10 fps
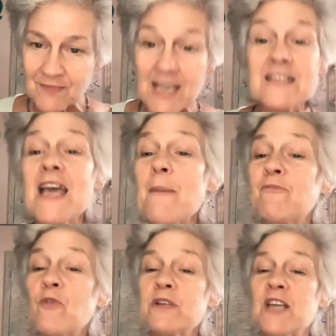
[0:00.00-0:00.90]
He
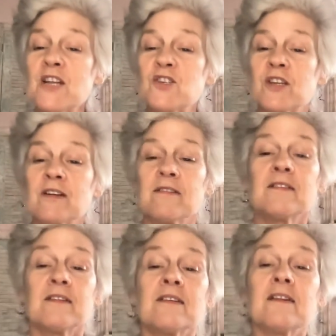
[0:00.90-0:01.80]
tapped for attention,
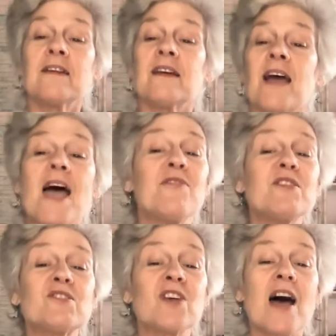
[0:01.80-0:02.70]
and
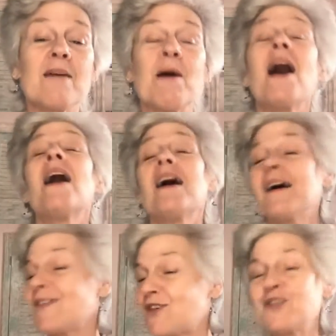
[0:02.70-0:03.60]
this time
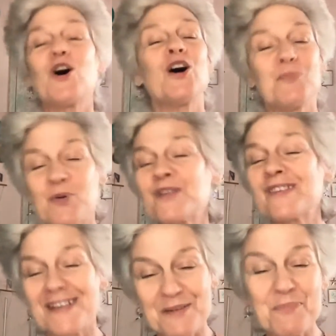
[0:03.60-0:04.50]
the dawn
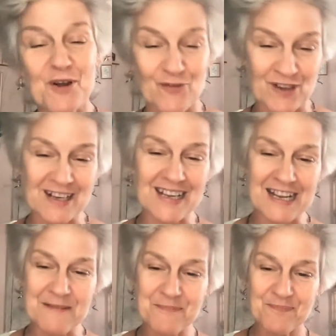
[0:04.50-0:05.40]
proceeded perfectly.